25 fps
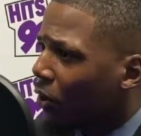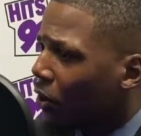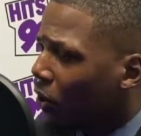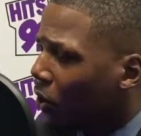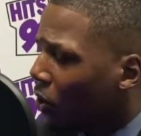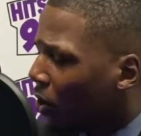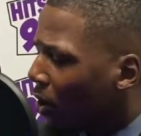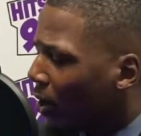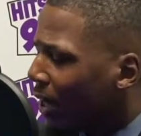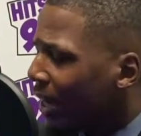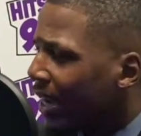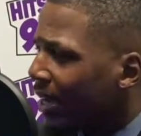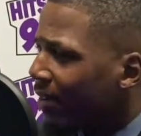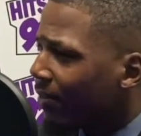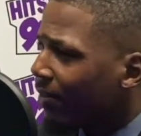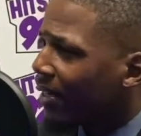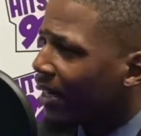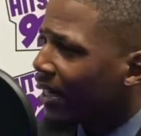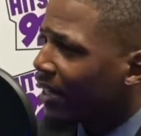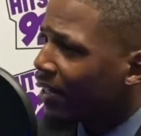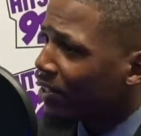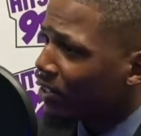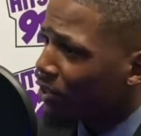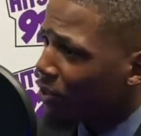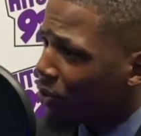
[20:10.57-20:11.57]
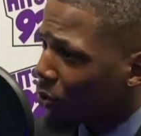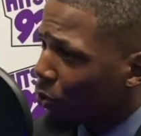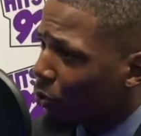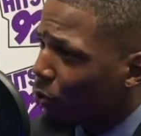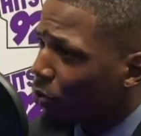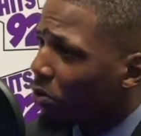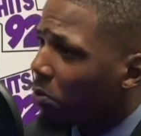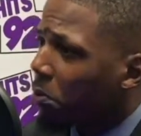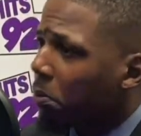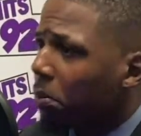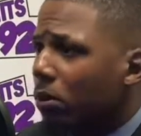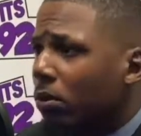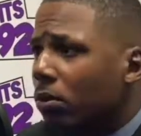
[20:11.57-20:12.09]
or having a
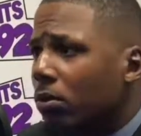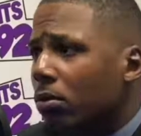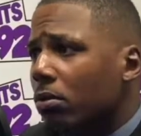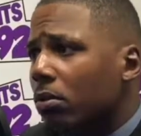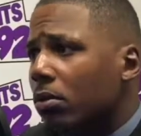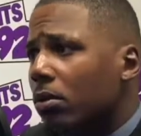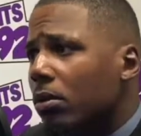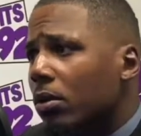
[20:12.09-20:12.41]
suitable